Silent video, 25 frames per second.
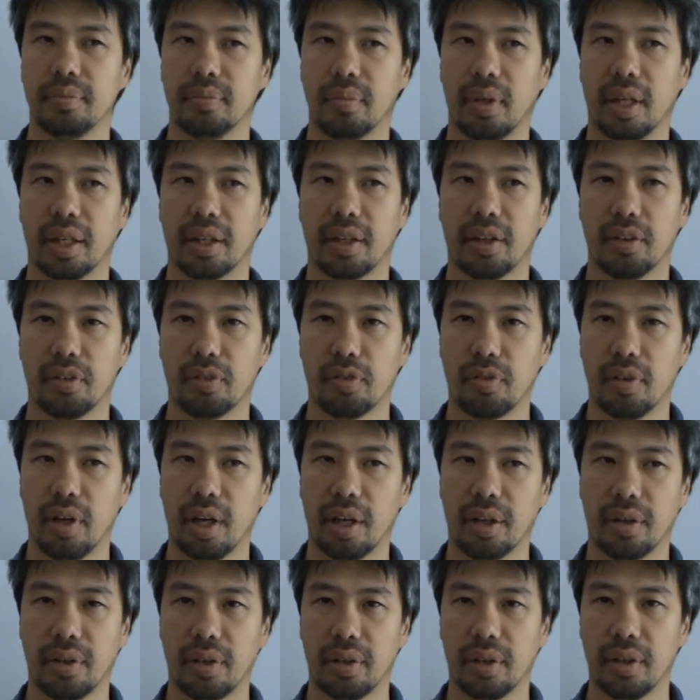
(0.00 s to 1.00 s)
like his
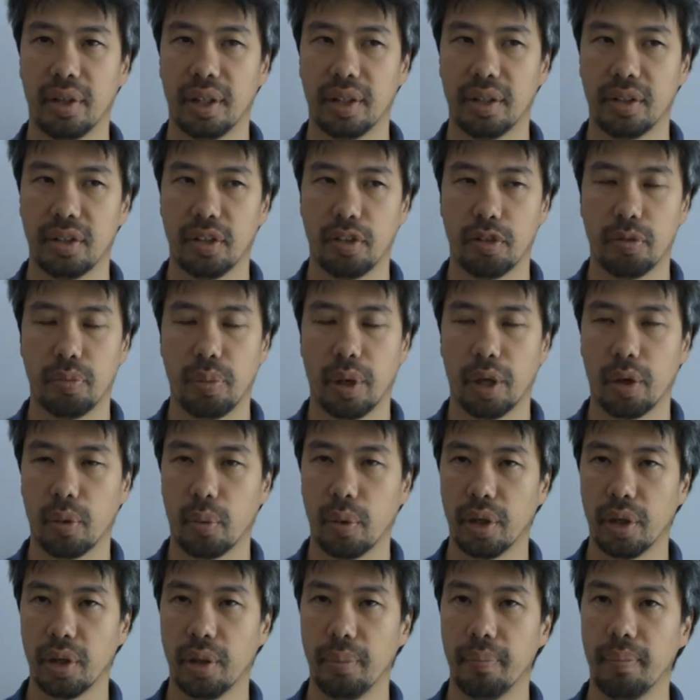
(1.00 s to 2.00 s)
father and his brother
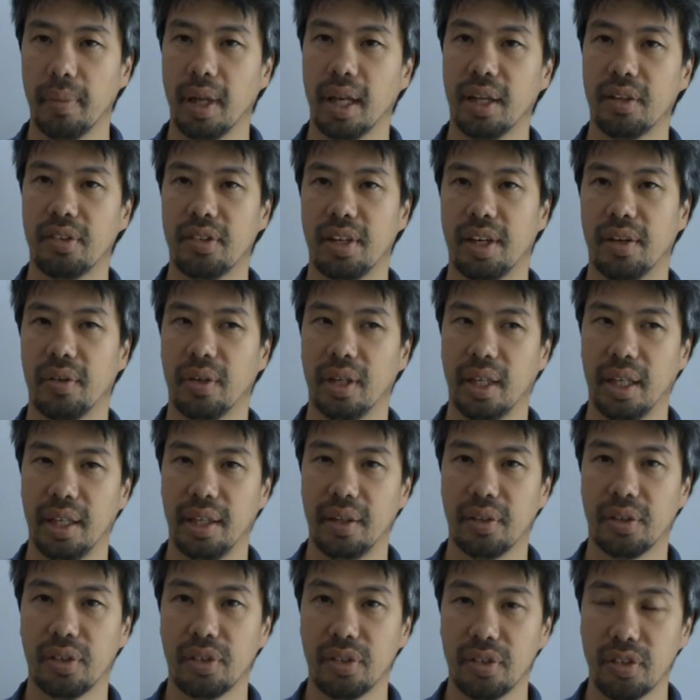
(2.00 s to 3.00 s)
the military
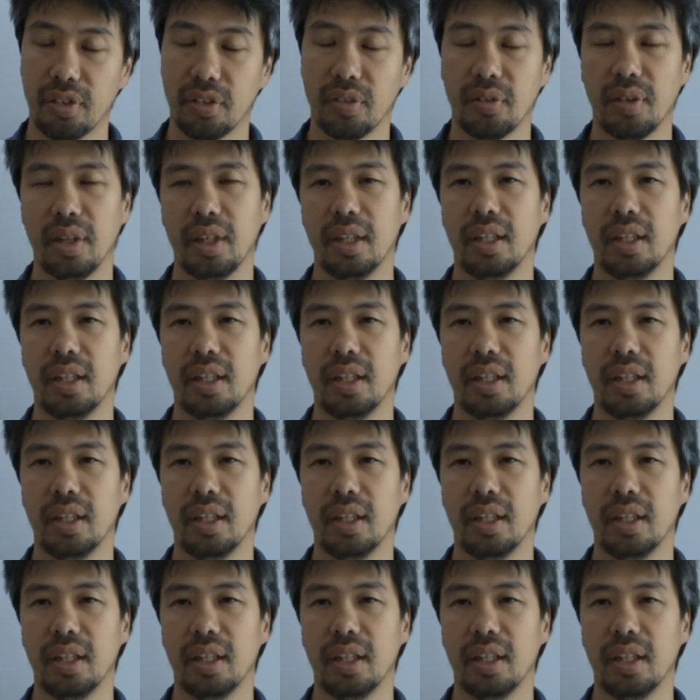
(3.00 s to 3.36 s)
leaders